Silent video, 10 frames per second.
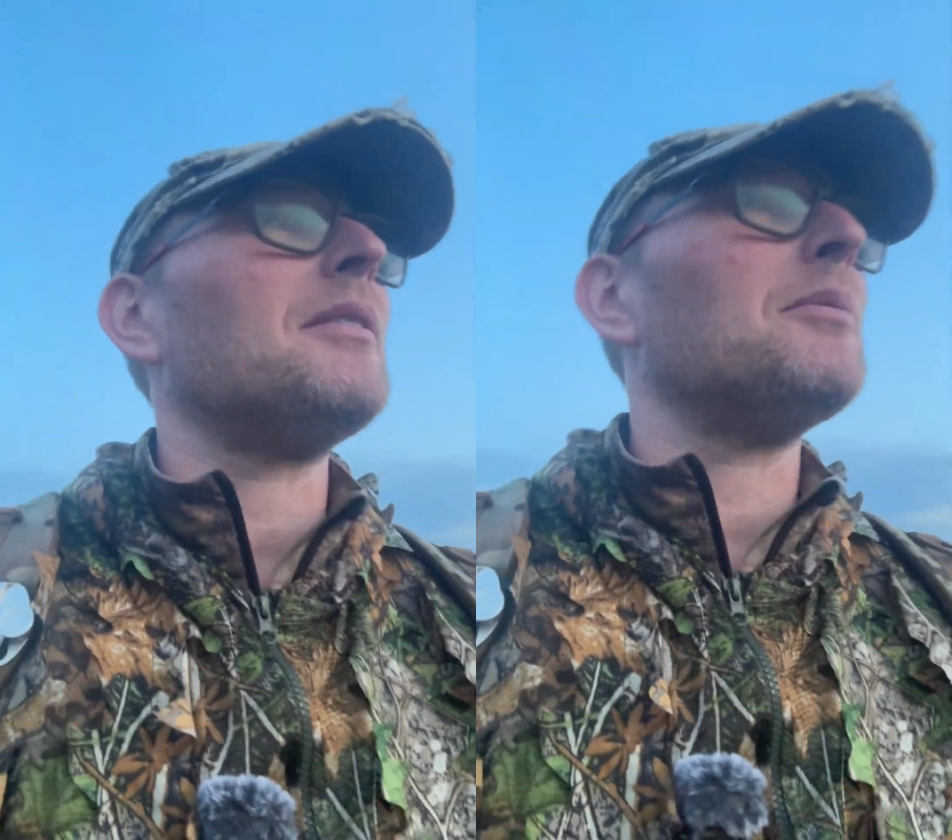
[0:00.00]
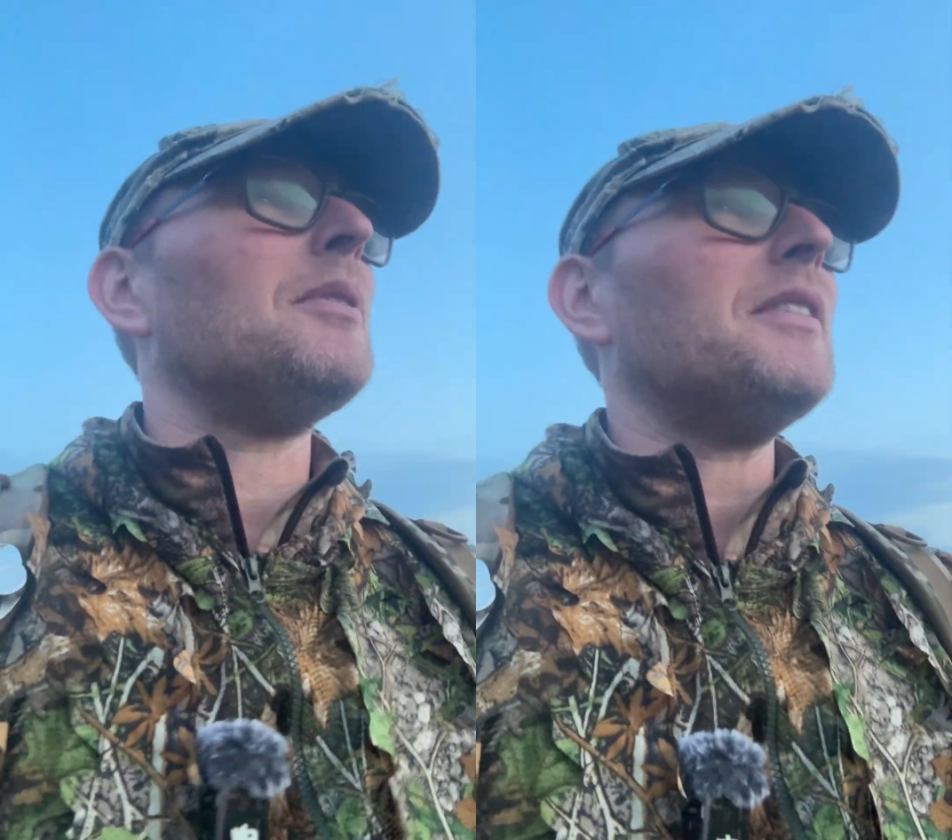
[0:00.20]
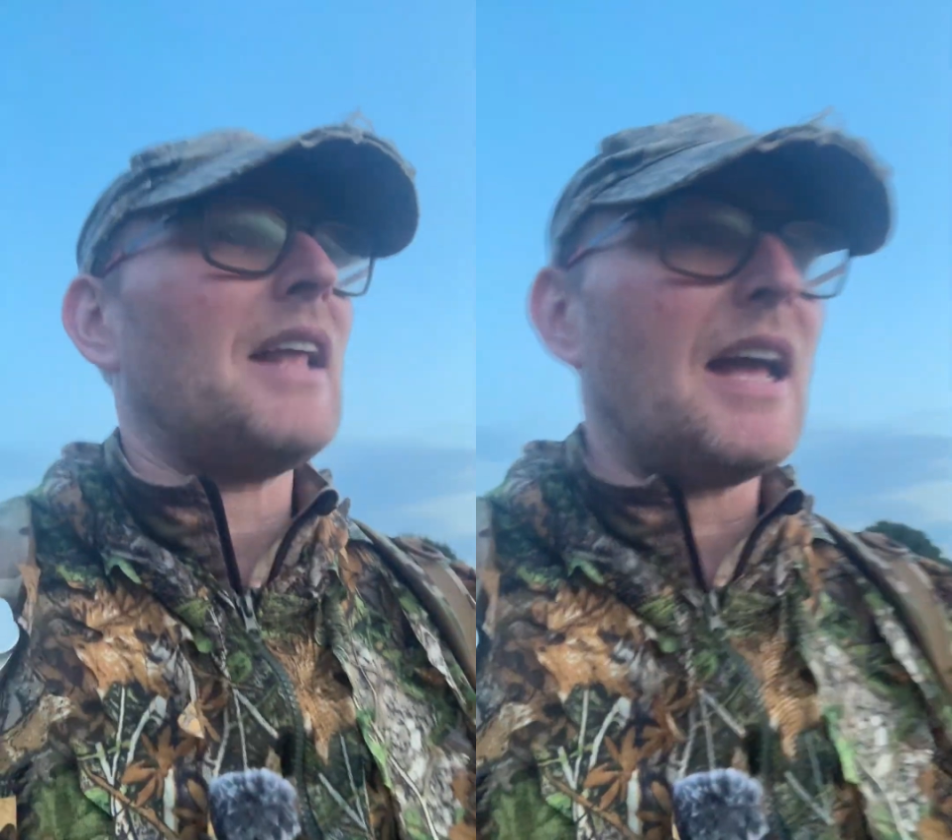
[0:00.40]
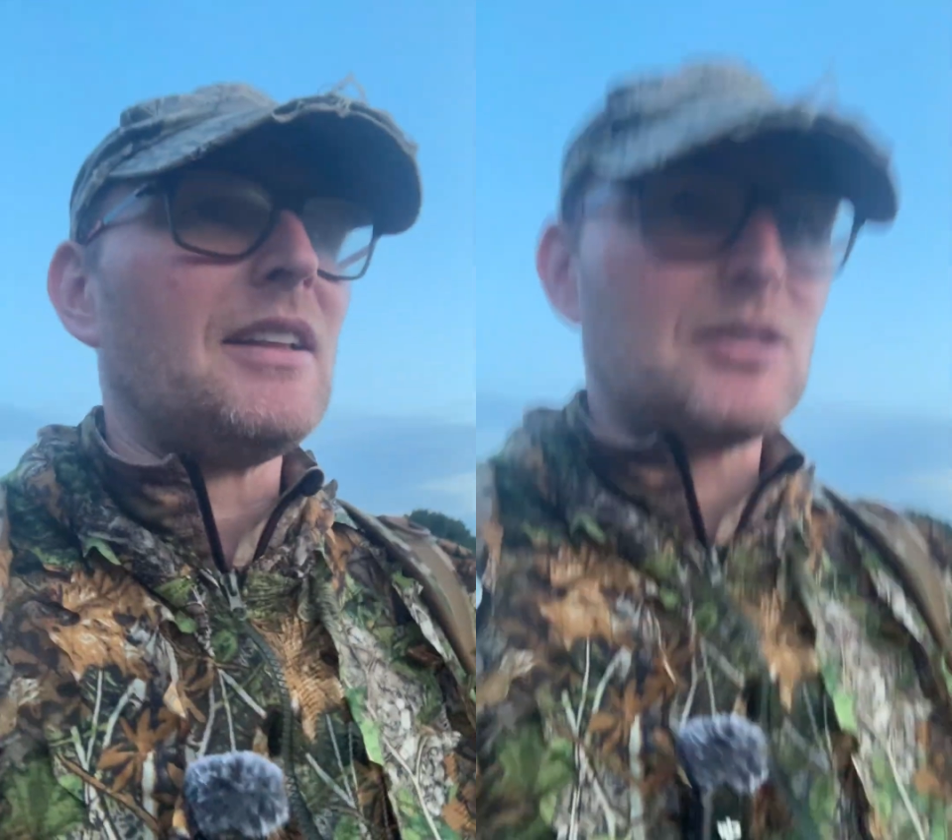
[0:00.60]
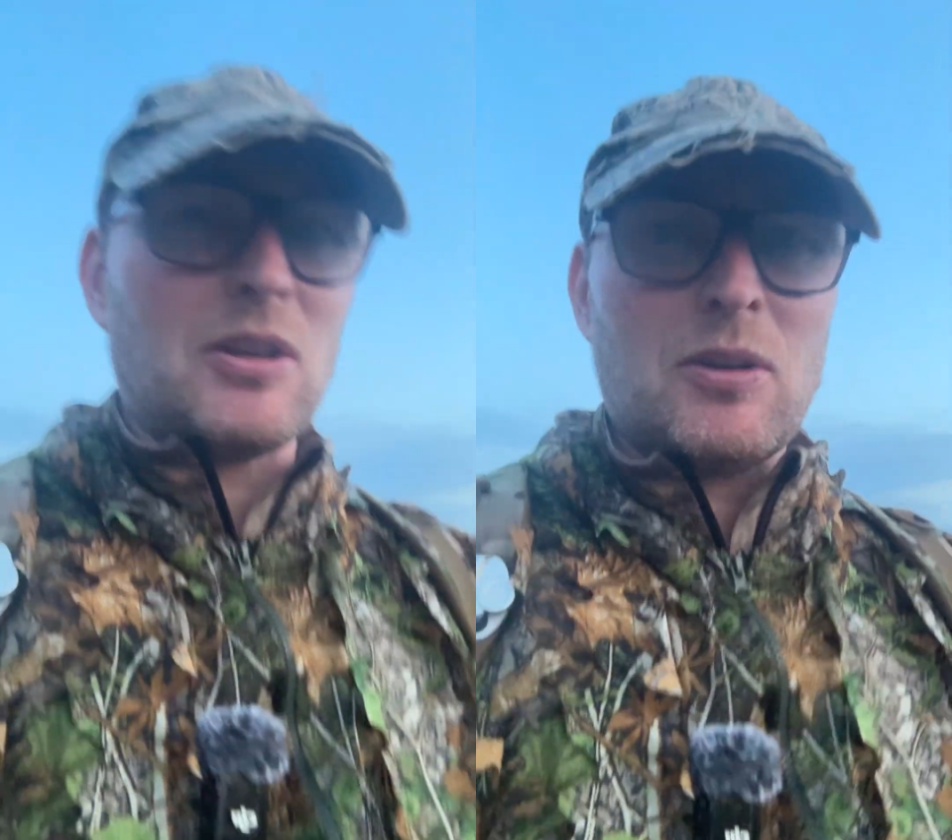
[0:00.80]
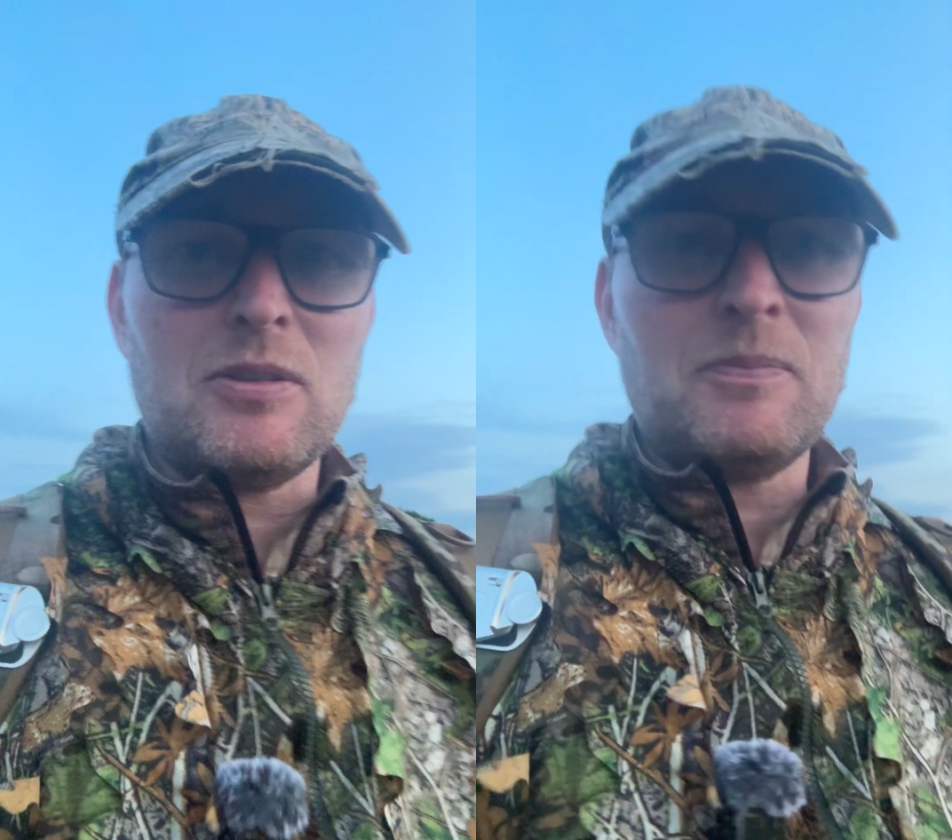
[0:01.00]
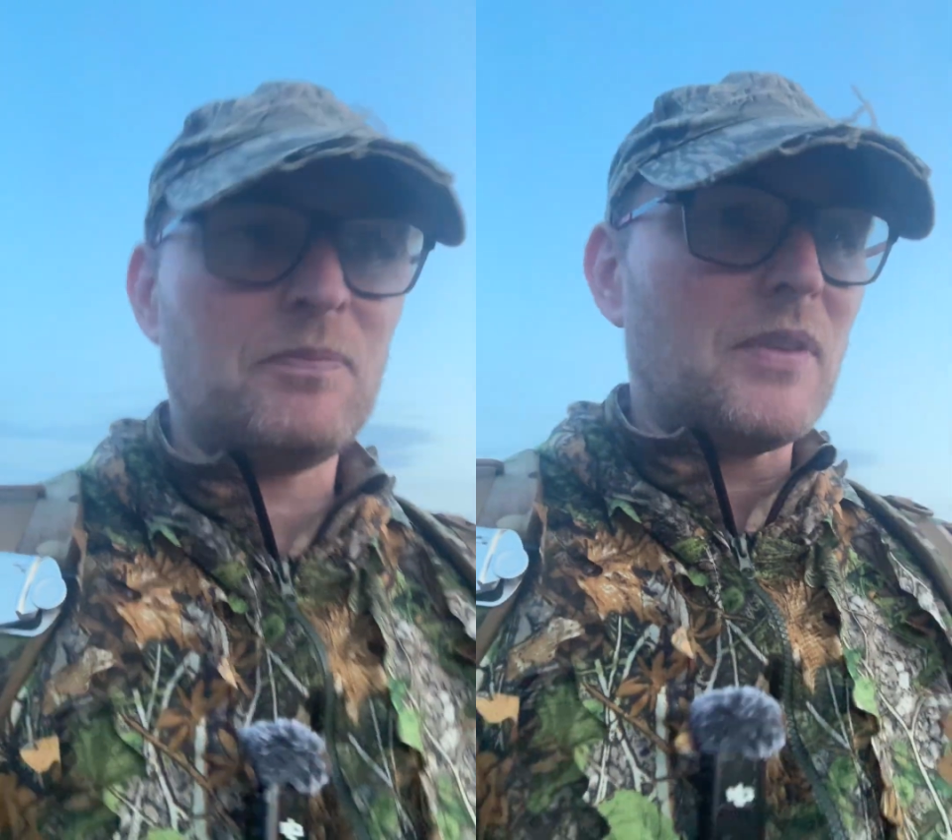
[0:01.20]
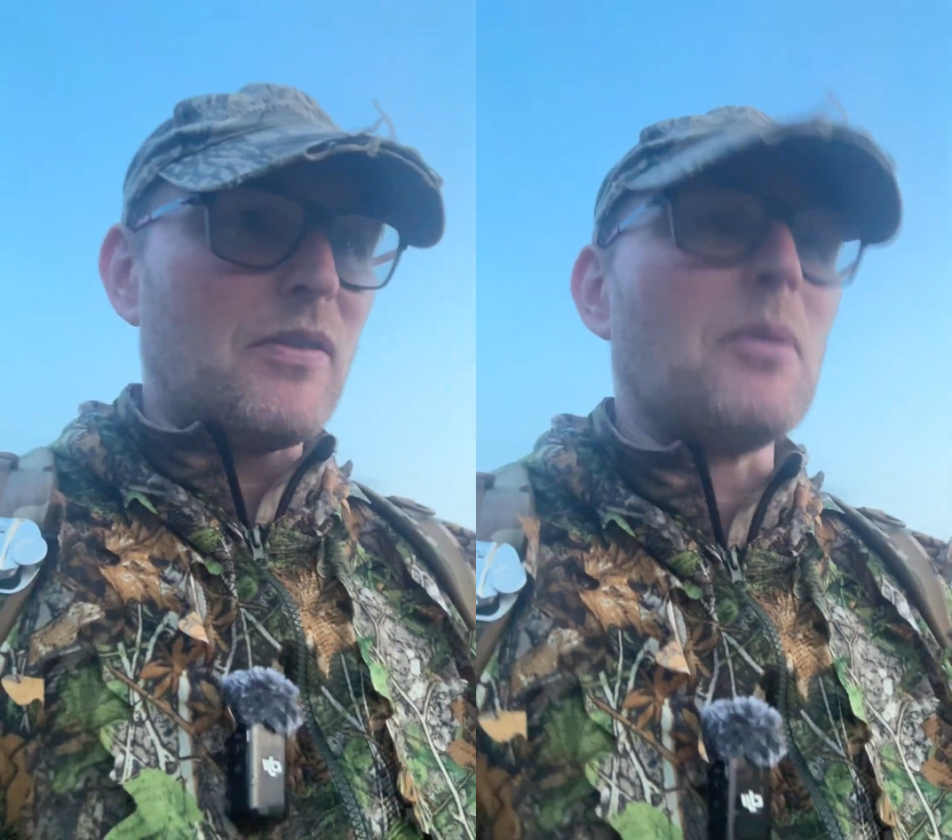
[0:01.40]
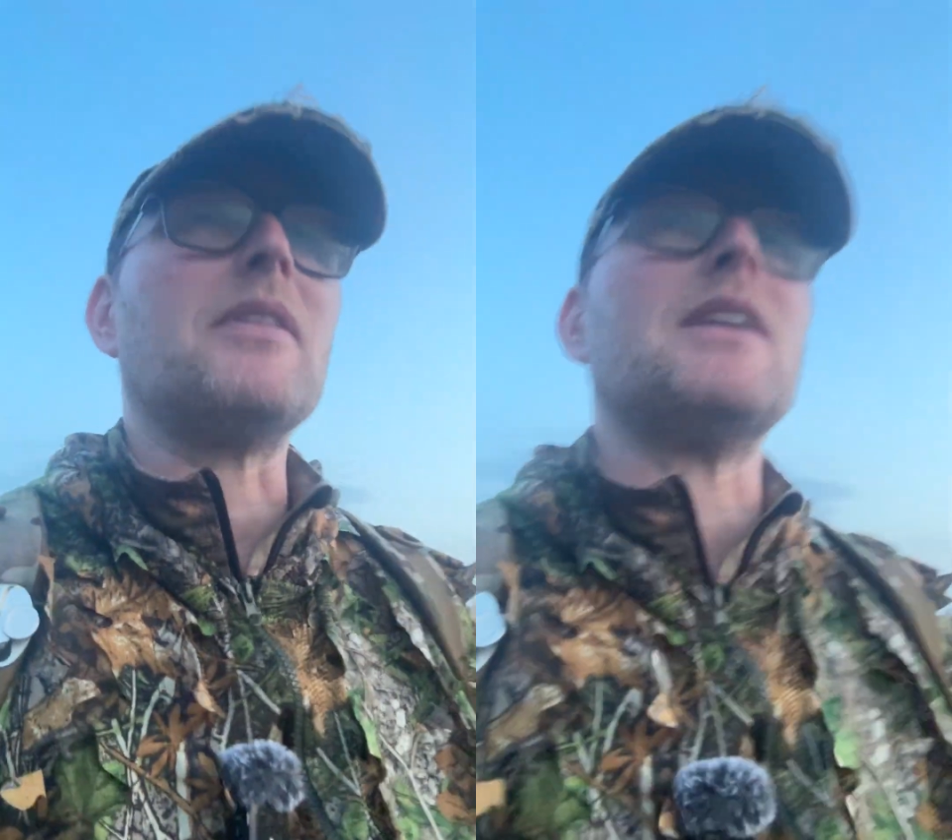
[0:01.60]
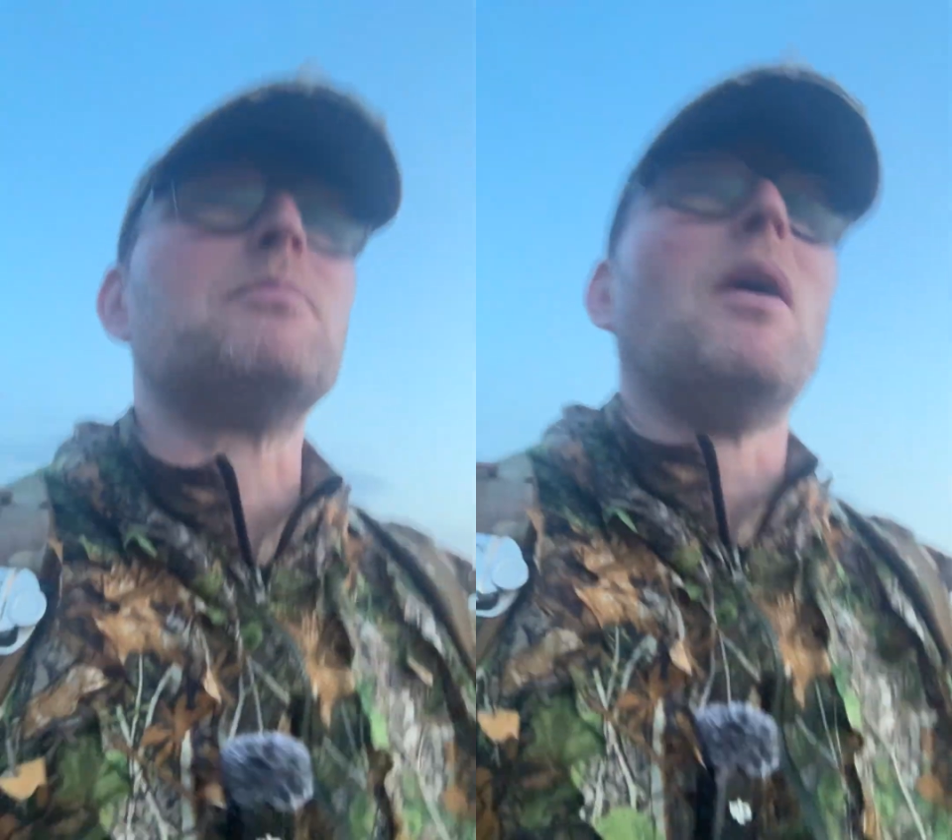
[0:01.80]
one night soon if you want
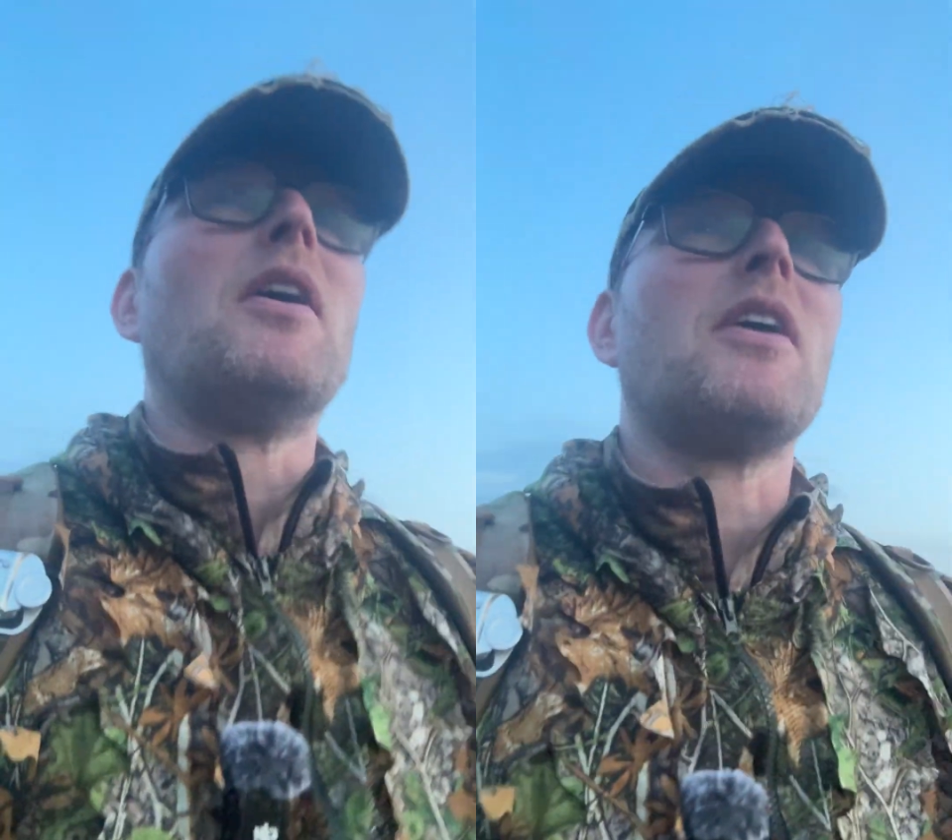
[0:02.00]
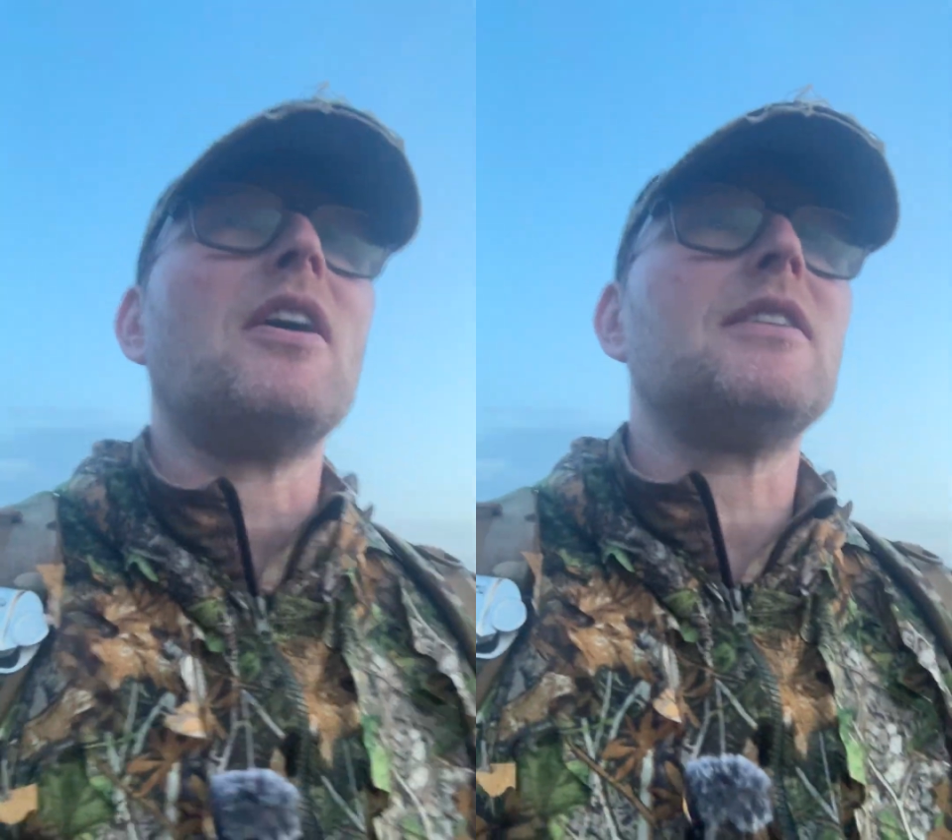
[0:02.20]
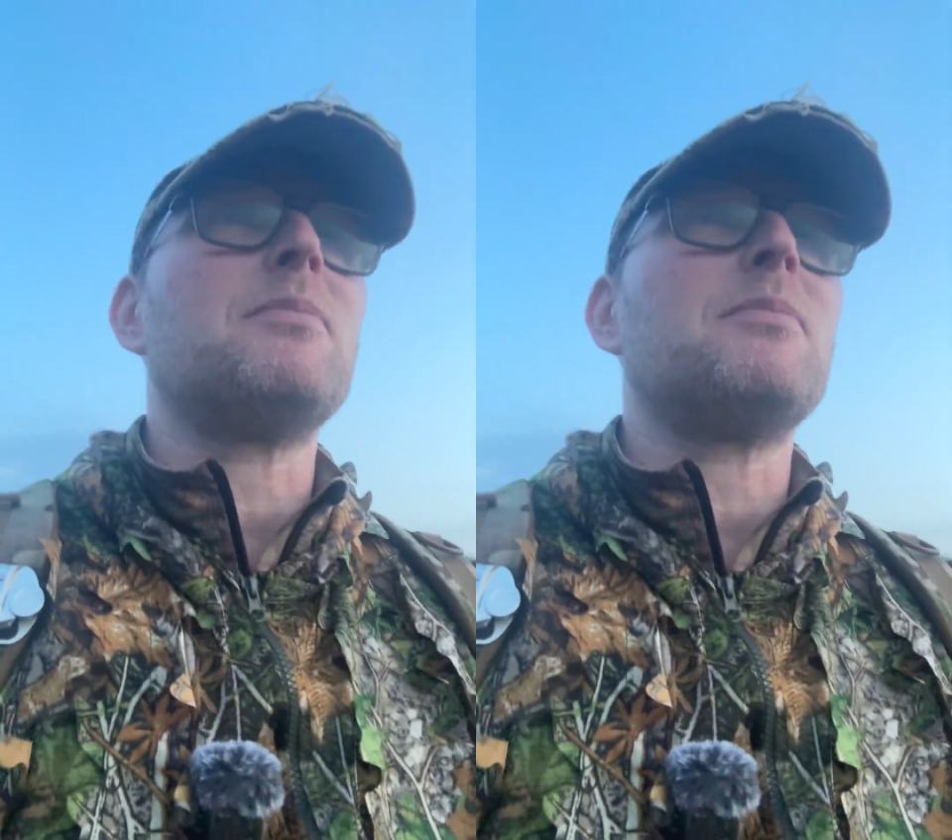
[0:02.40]
these barn owls,